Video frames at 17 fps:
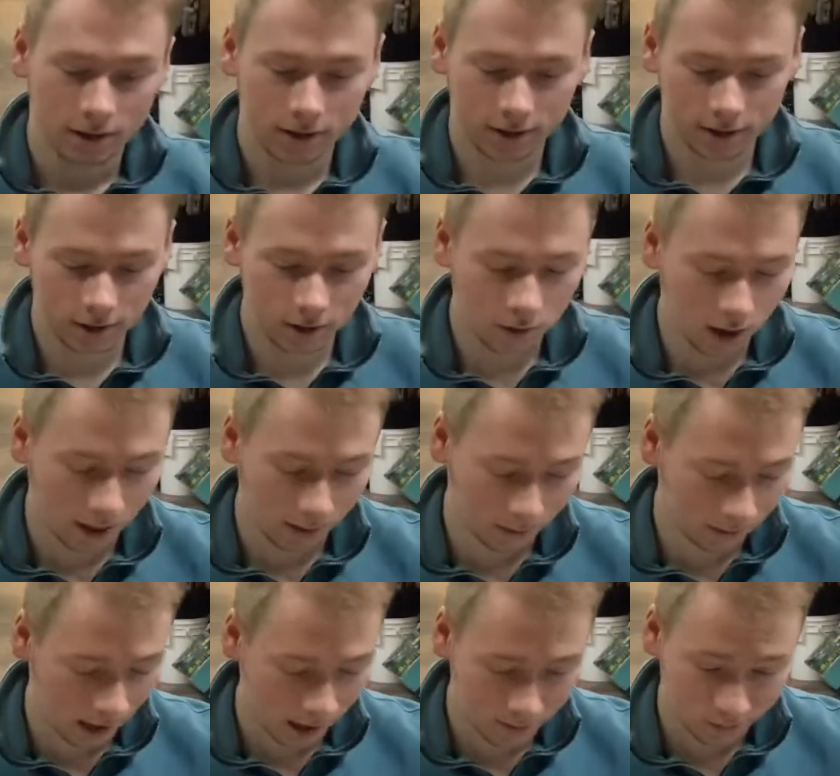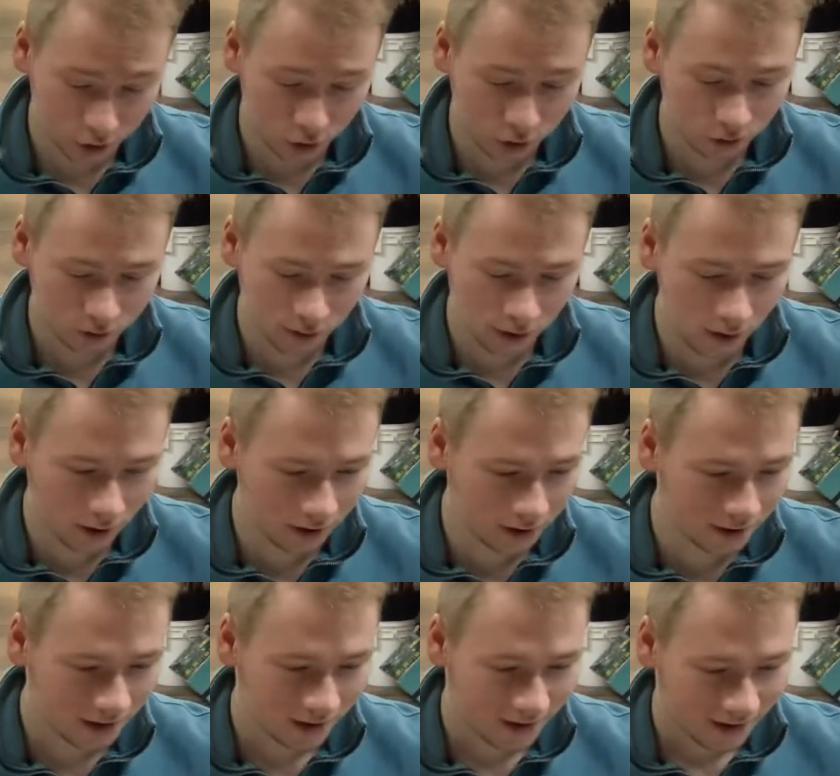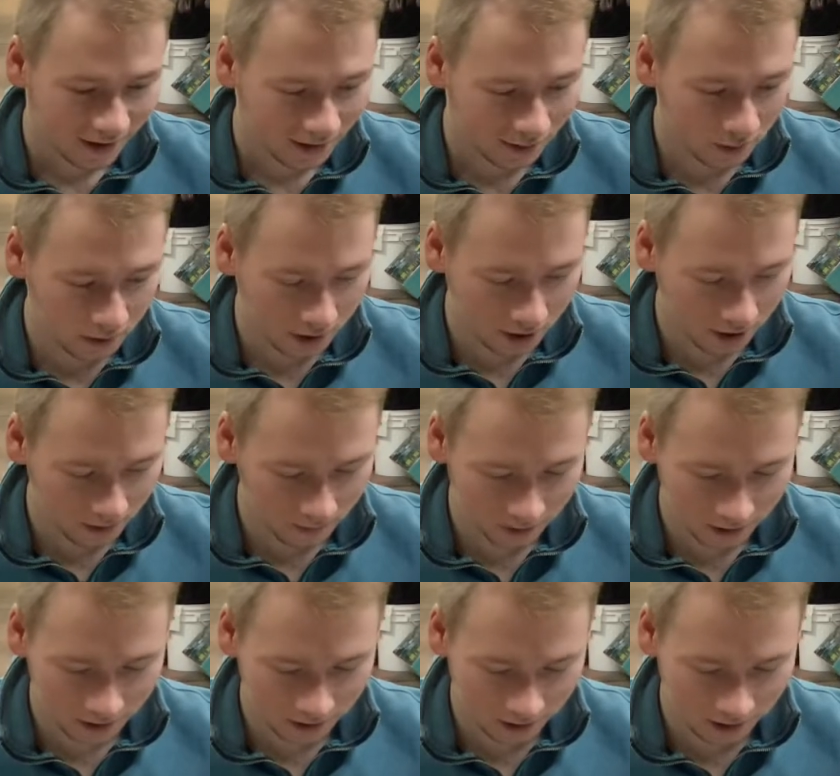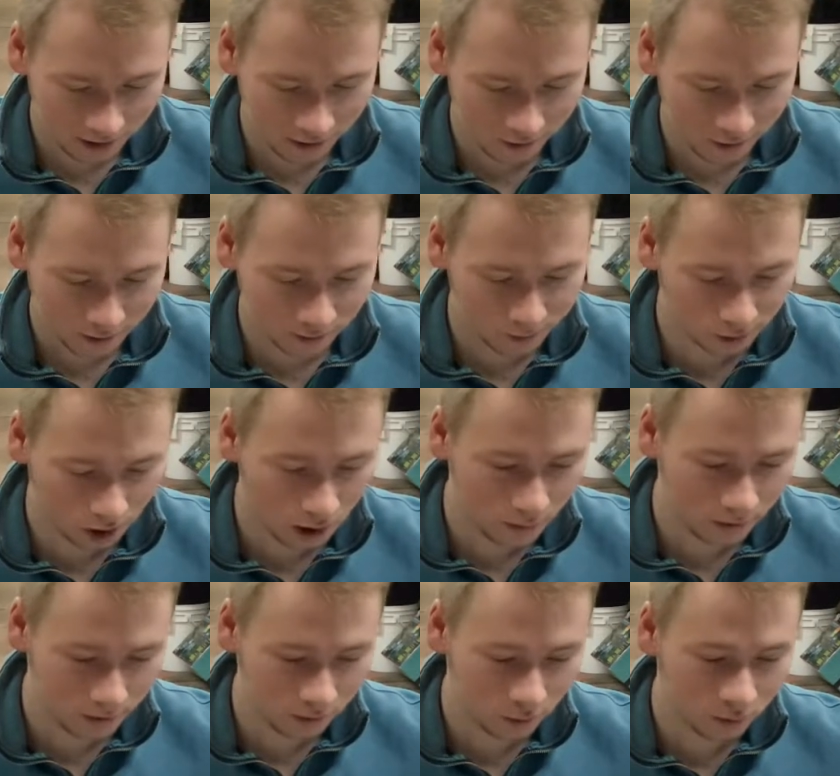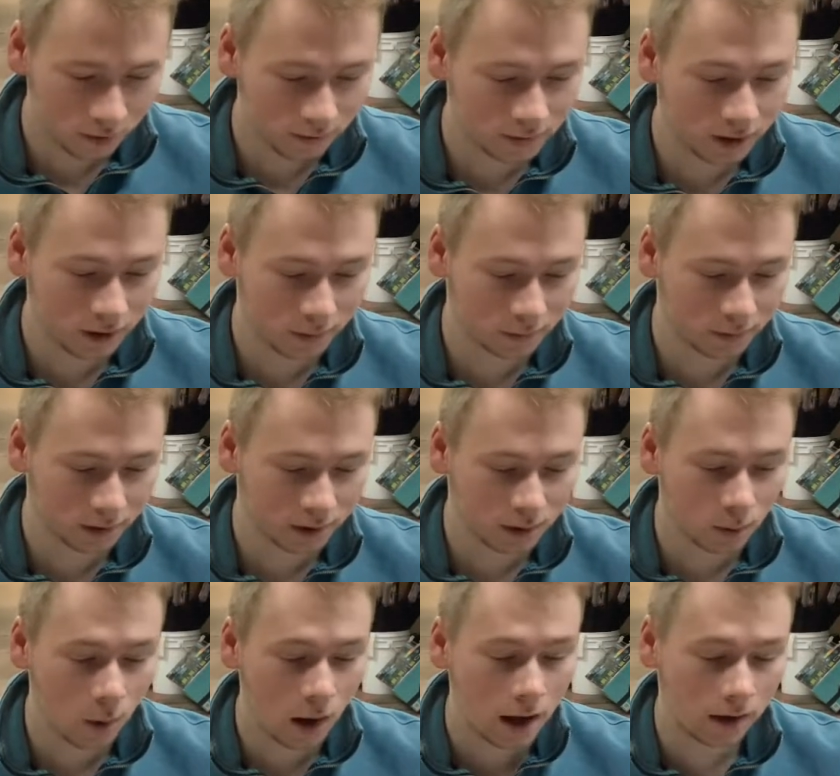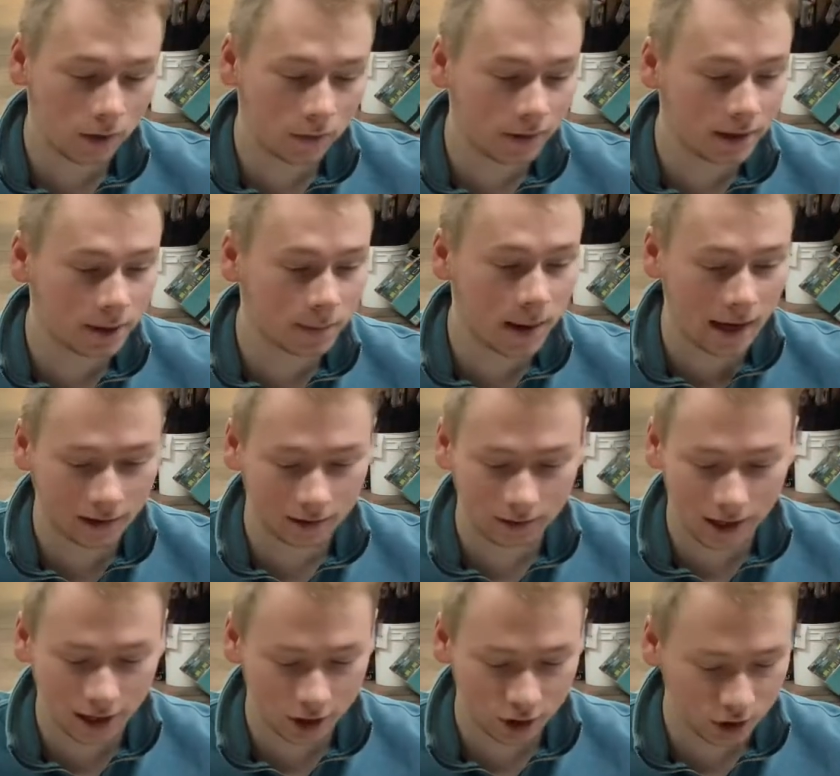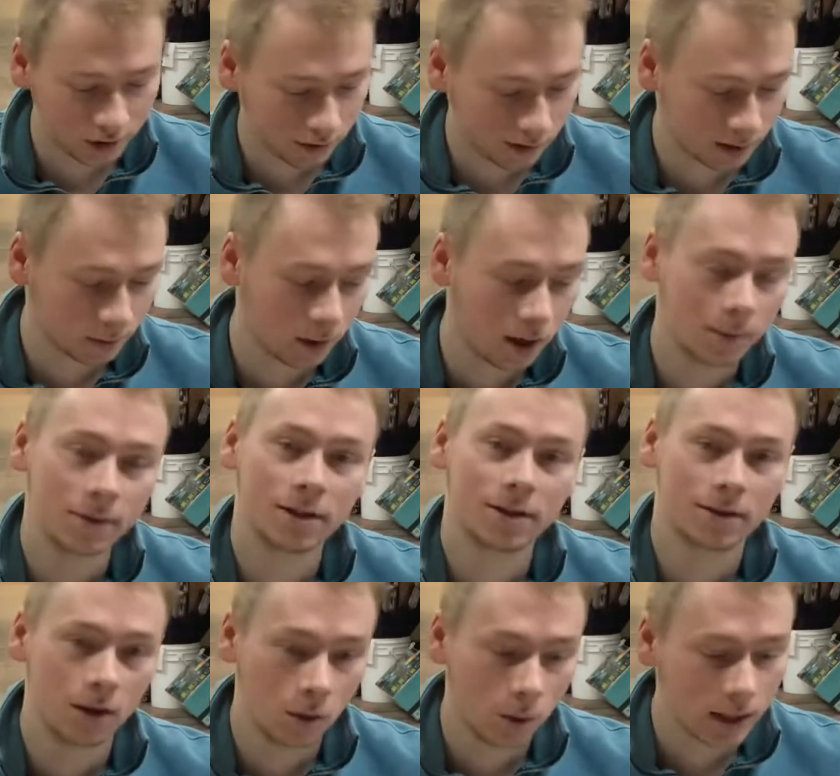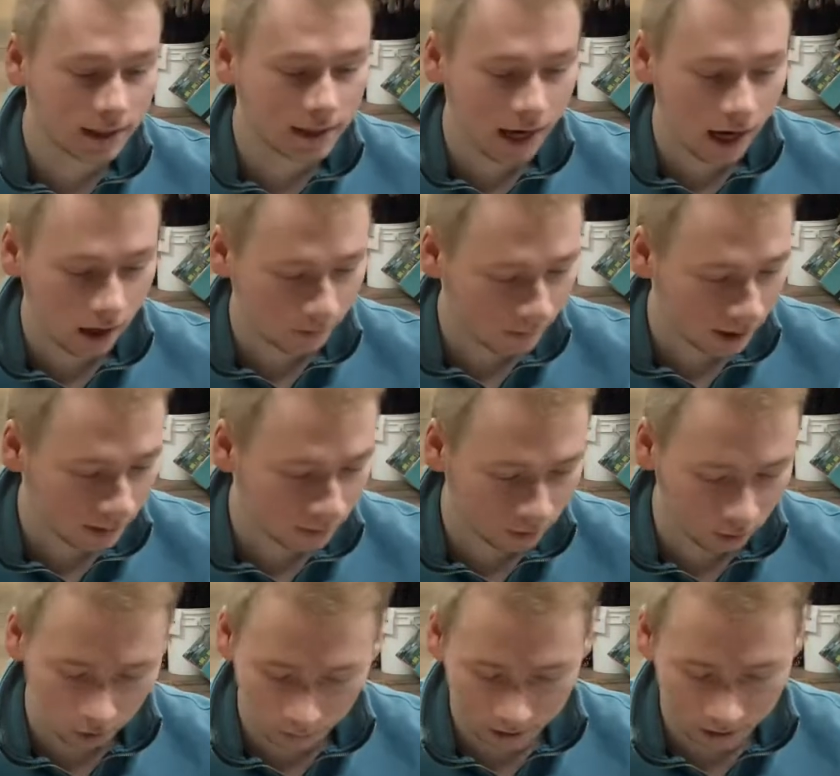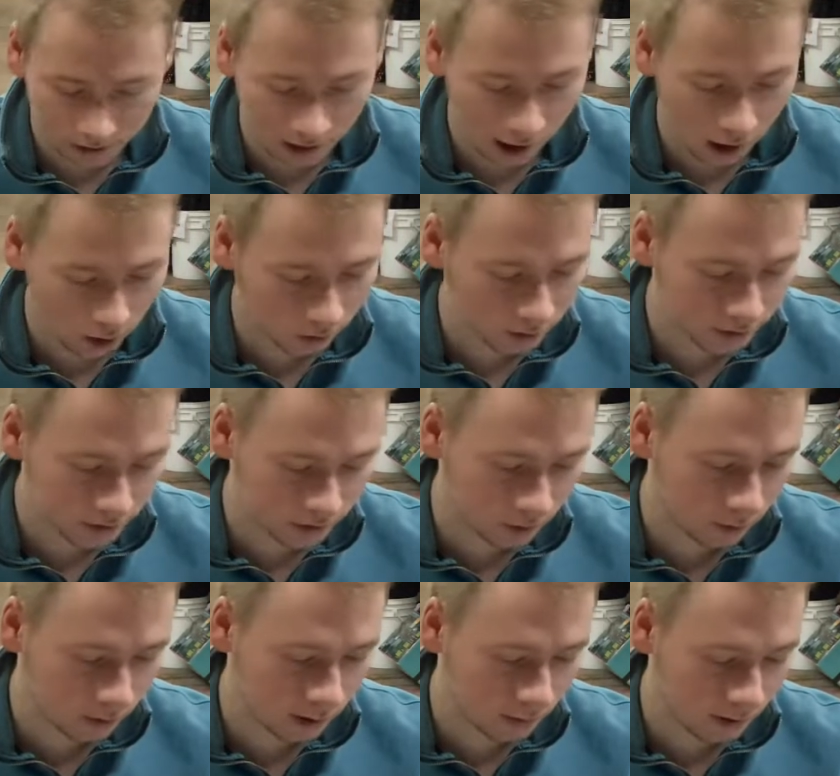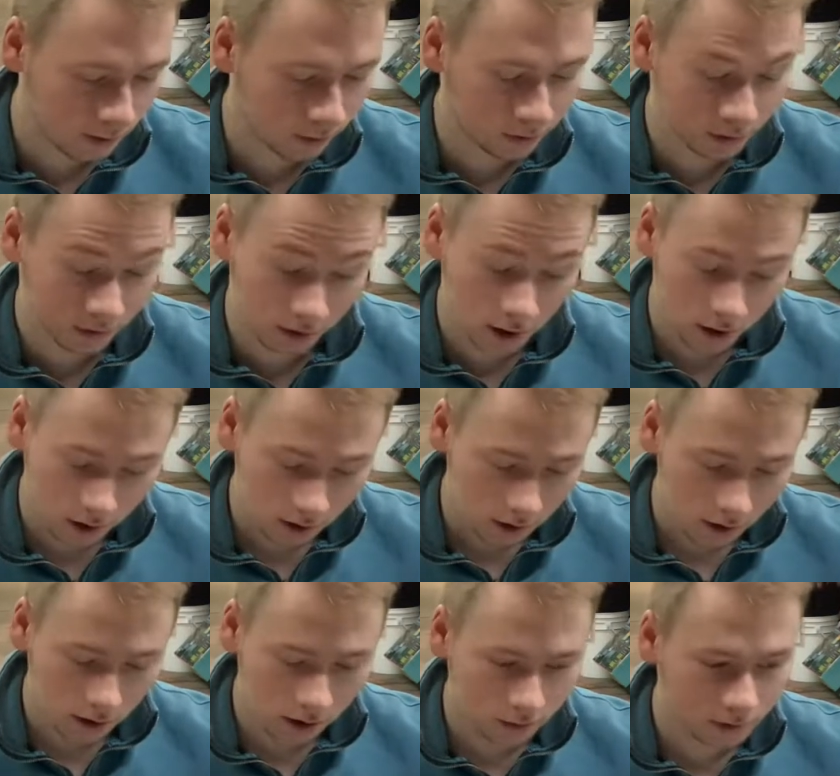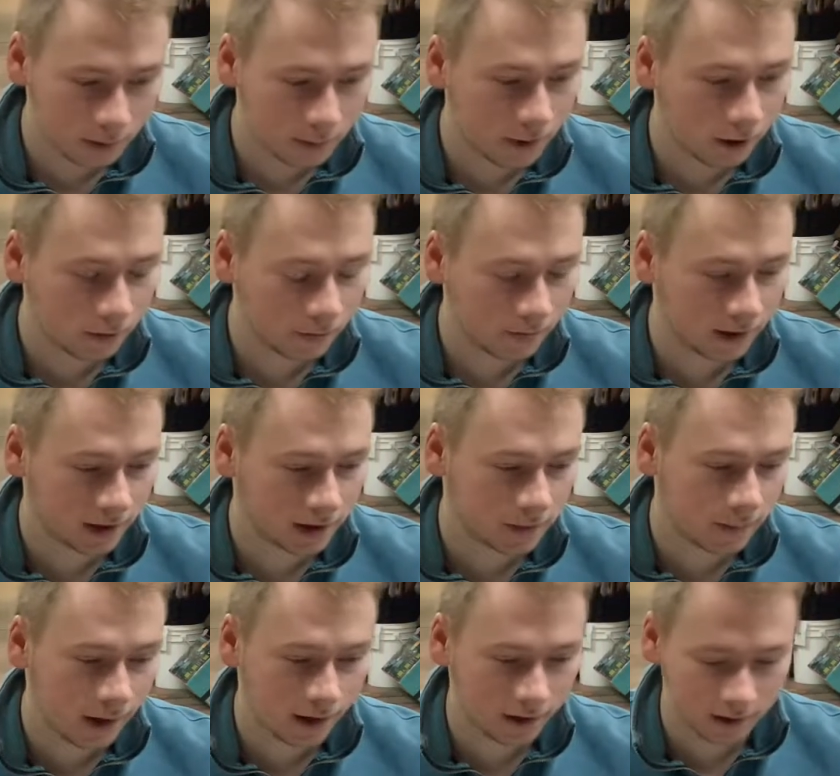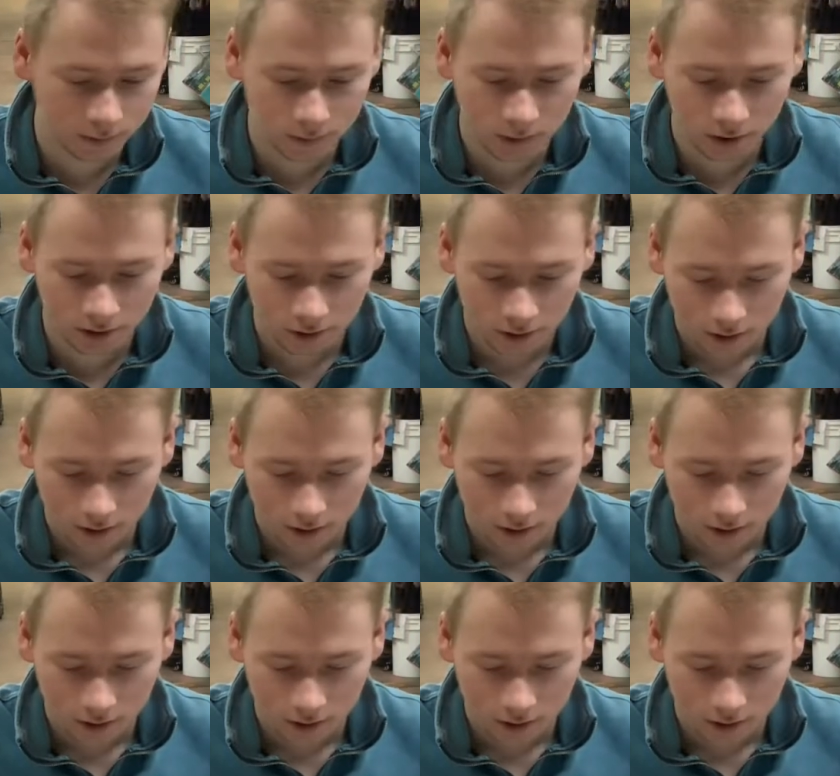So I'm sure the company here probably would have done really well on these back last year. It's probably slowing down maybe a little bit now because so many people has already bought face masks, but